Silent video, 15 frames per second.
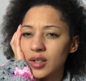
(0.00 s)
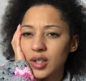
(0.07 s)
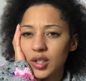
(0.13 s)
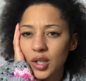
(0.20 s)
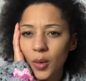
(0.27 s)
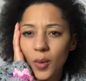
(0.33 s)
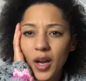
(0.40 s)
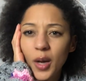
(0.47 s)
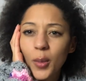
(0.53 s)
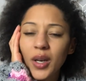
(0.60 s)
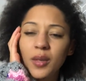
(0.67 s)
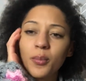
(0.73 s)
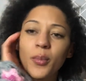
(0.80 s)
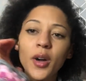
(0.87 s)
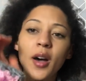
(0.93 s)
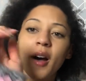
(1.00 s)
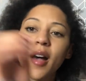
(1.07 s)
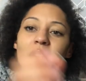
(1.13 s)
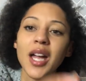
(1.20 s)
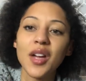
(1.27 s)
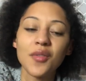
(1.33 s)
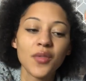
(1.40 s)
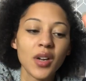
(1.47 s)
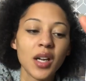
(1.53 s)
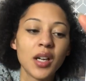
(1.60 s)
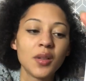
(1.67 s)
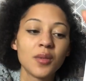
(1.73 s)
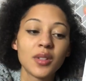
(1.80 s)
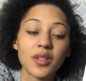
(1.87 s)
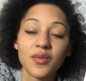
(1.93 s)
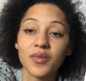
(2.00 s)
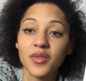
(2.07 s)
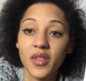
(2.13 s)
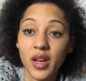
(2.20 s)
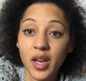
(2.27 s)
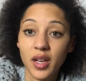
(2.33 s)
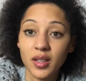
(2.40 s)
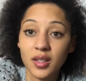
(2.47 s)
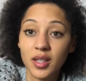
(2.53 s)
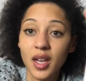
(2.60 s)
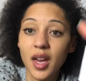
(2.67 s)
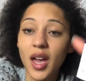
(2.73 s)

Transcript: So I went by, I found this